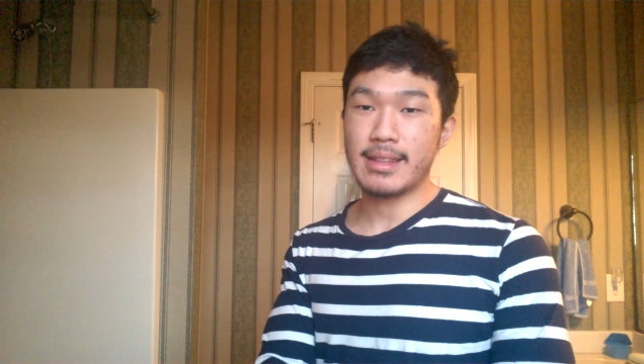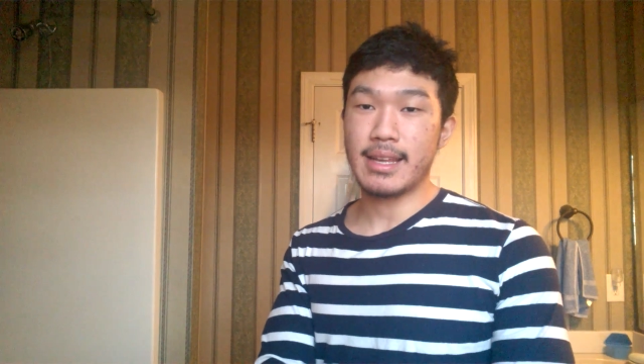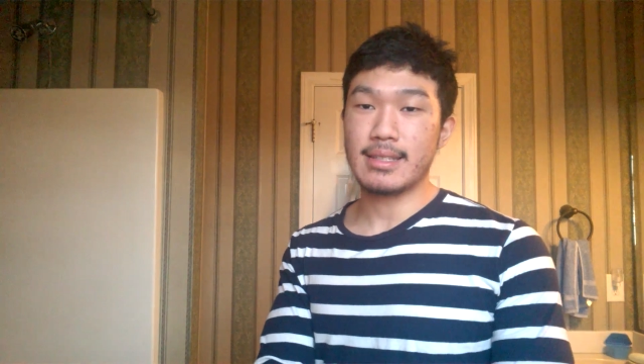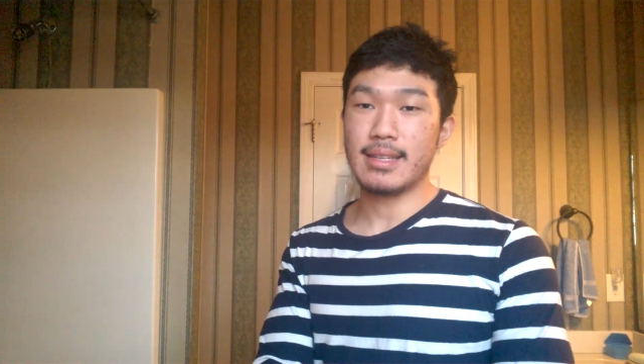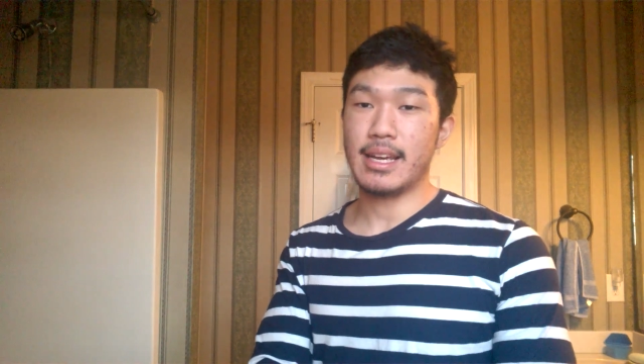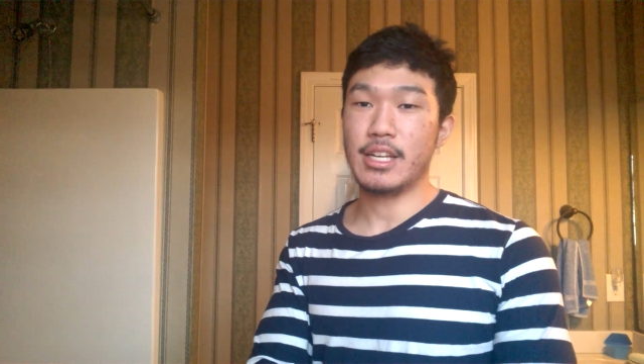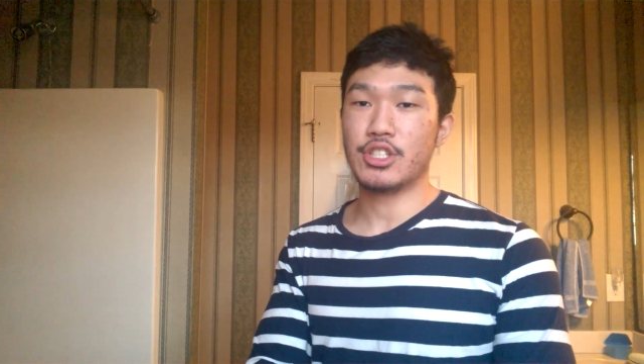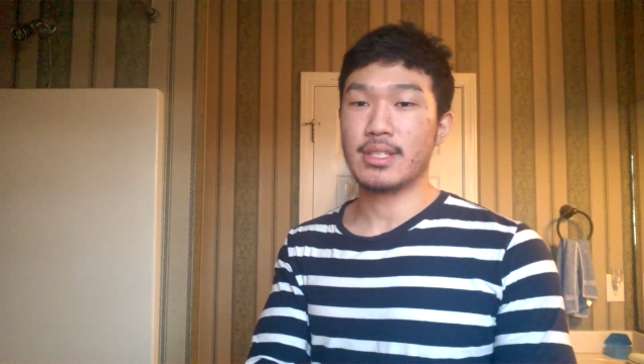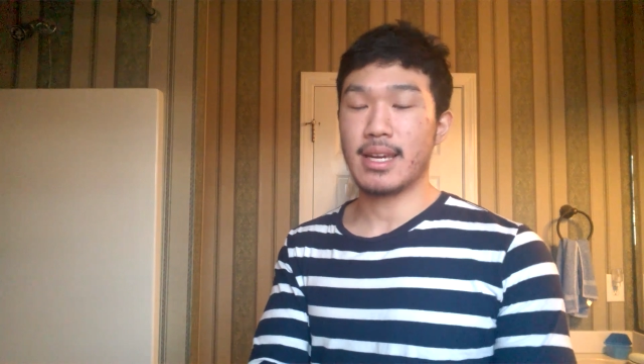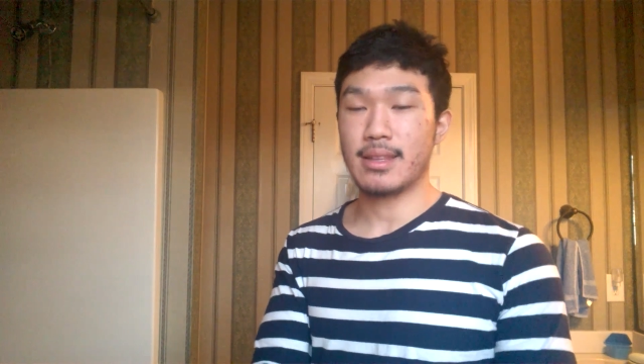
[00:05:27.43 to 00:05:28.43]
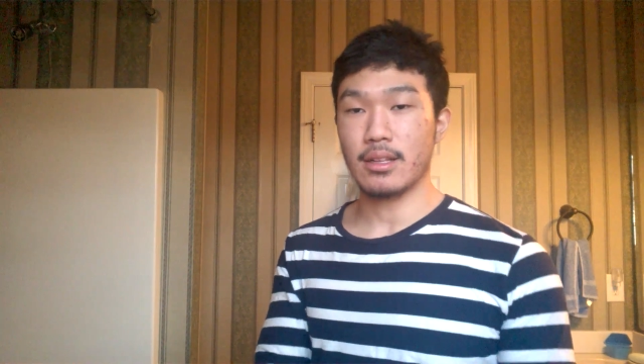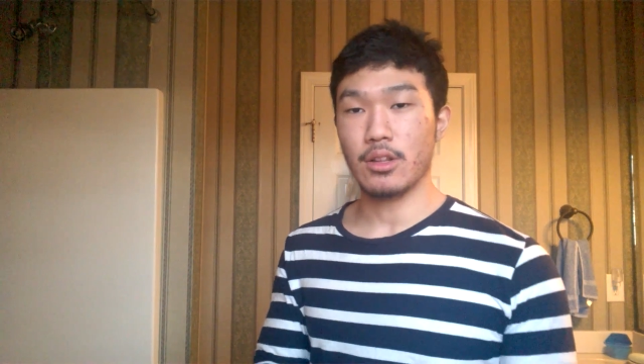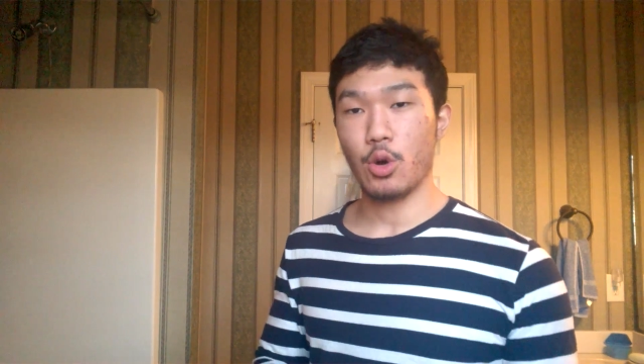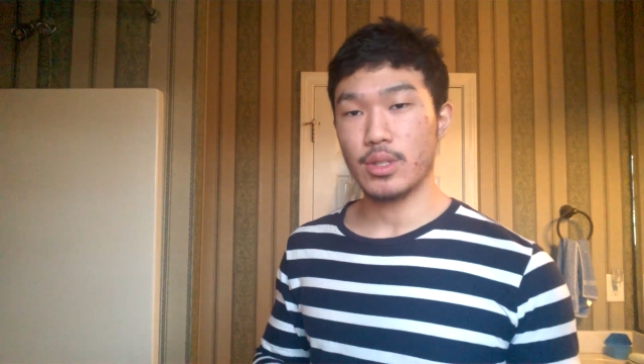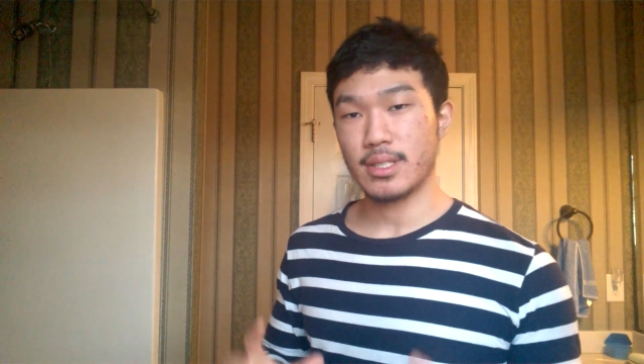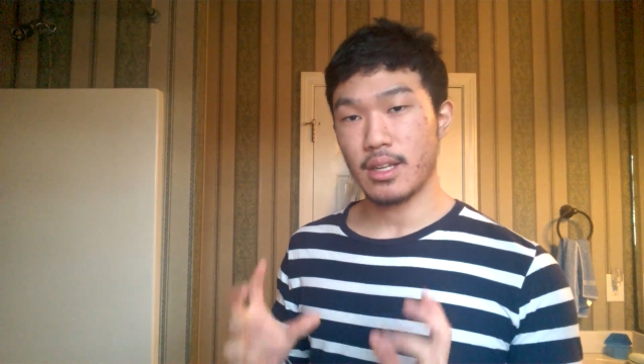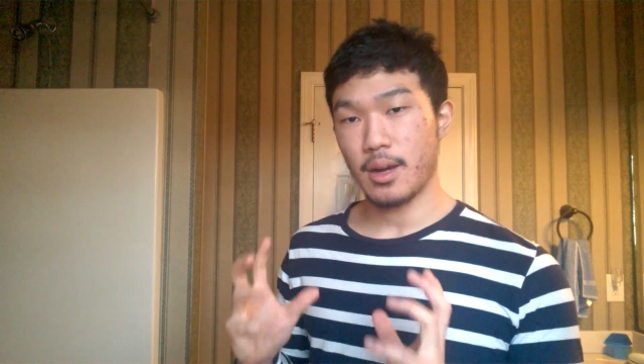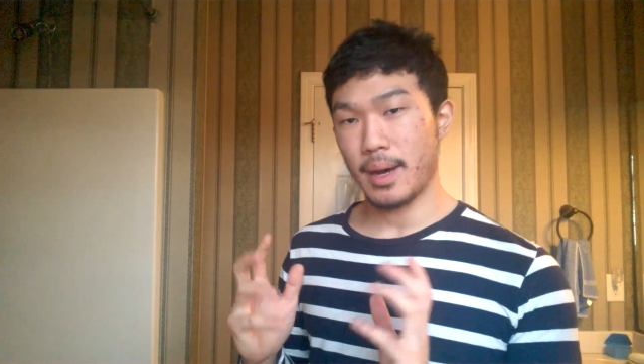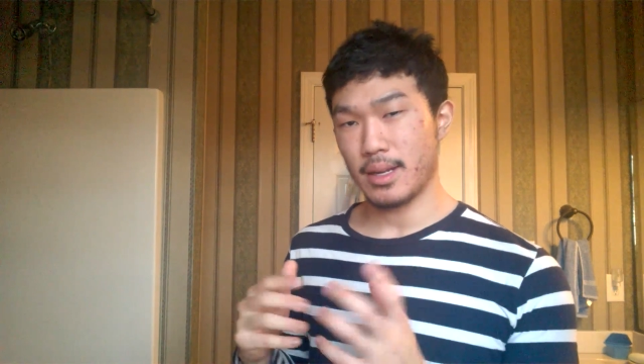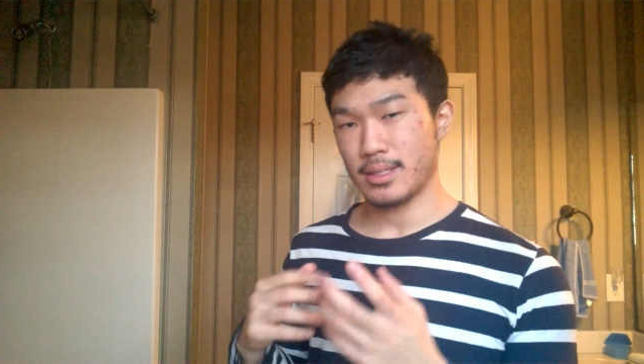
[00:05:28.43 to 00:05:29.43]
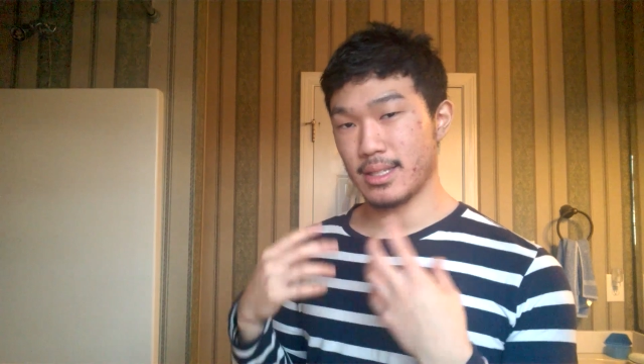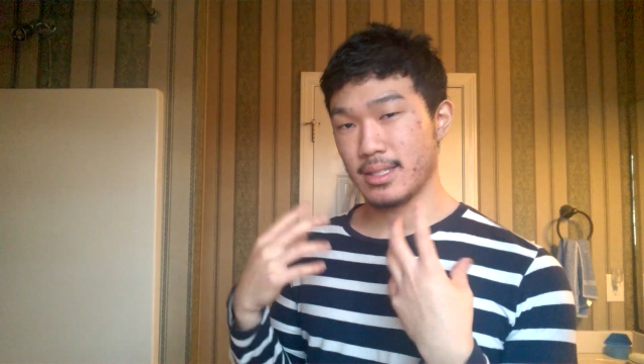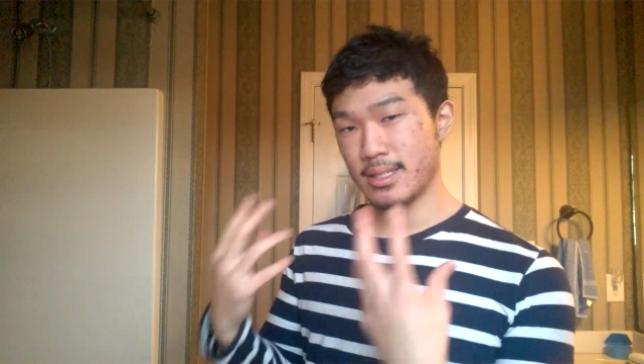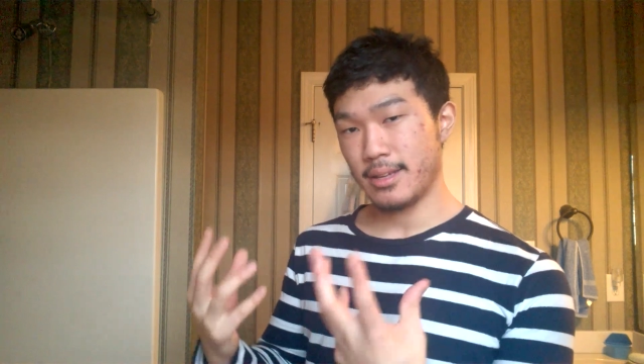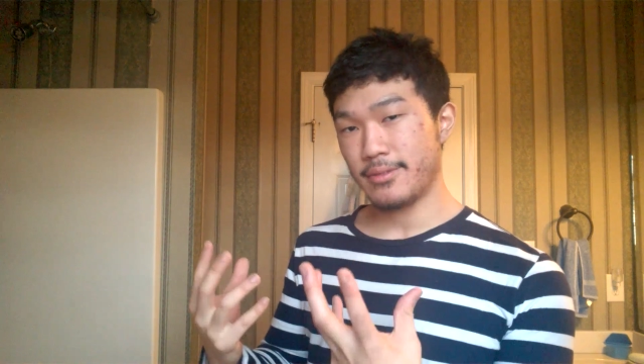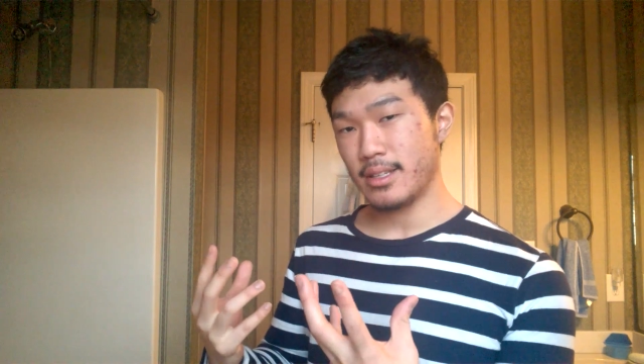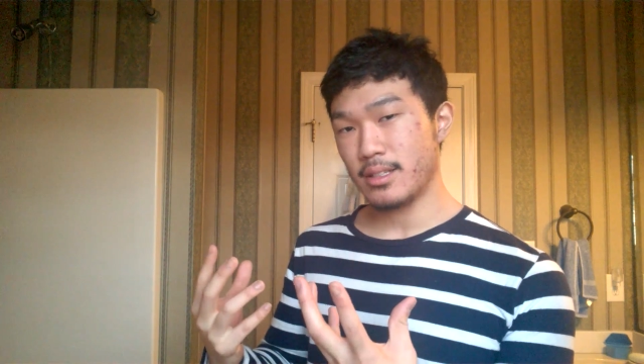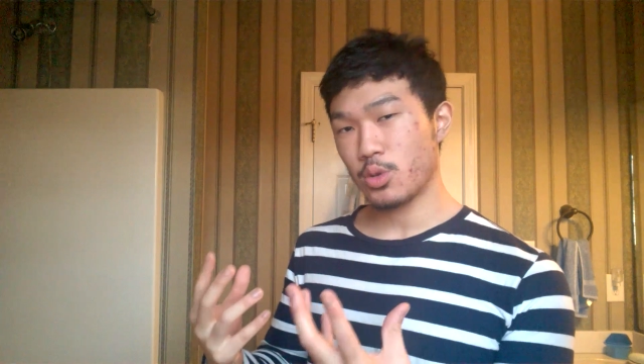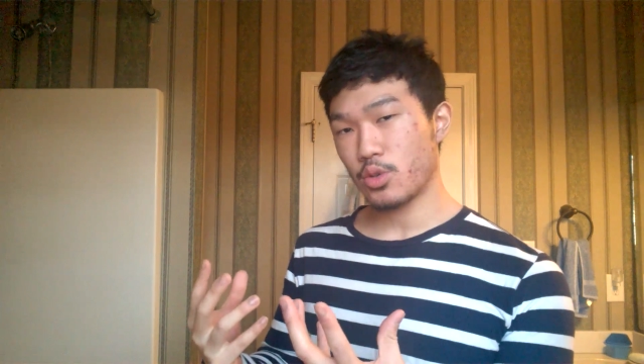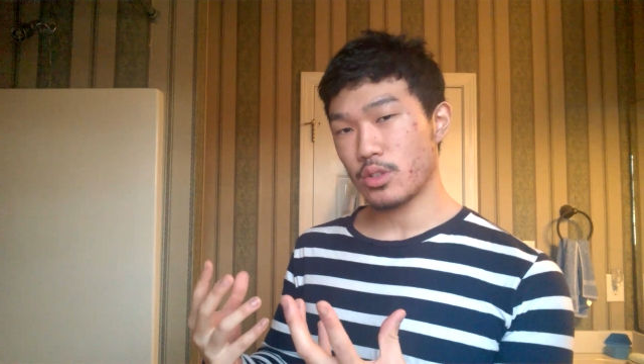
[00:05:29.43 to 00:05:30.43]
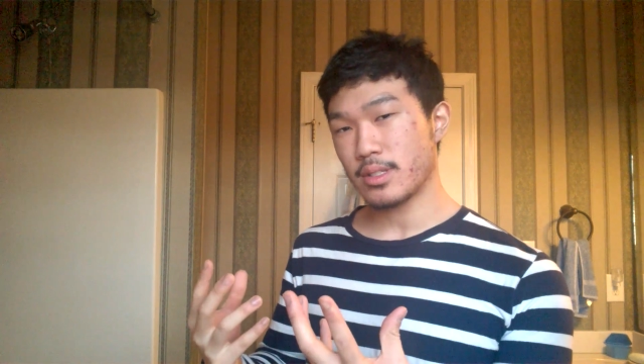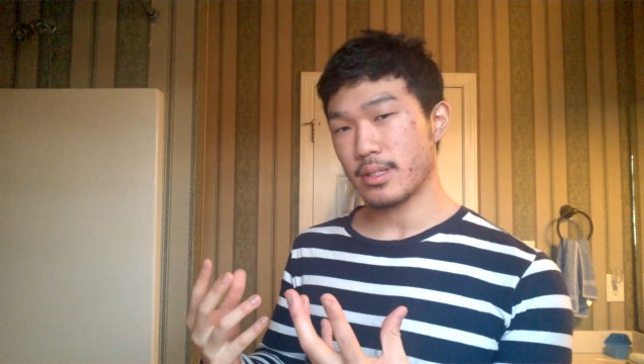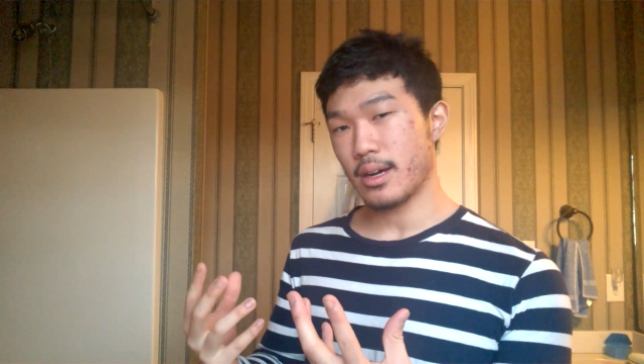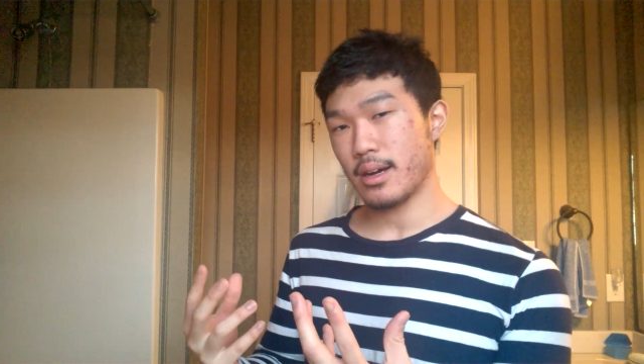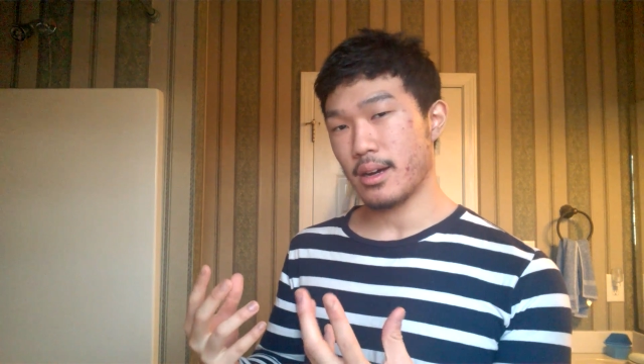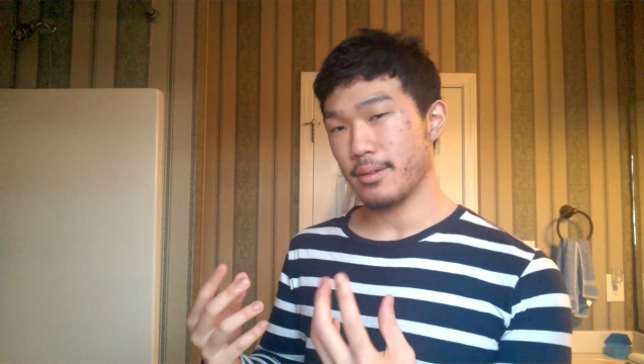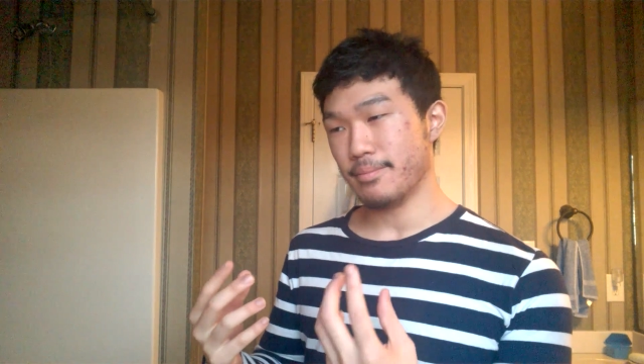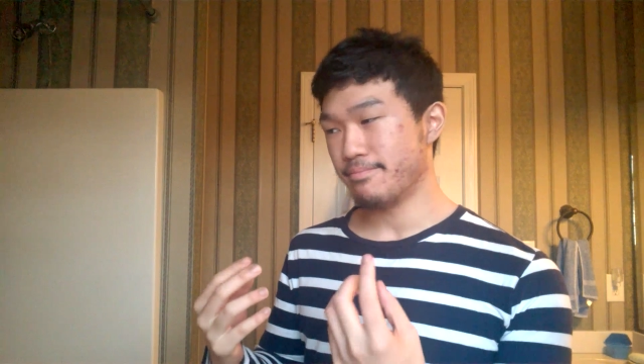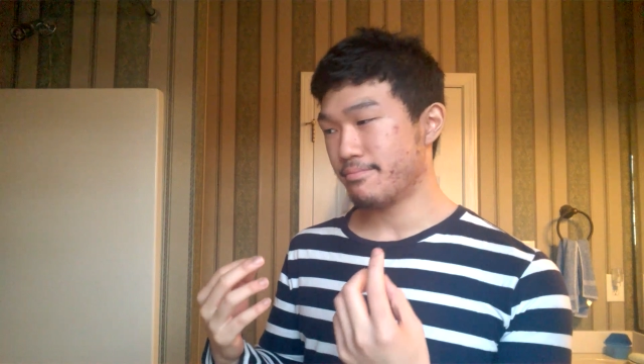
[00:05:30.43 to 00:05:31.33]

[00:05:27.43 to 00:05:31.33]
that Asians had the lowest amount of sensitivity towards uh,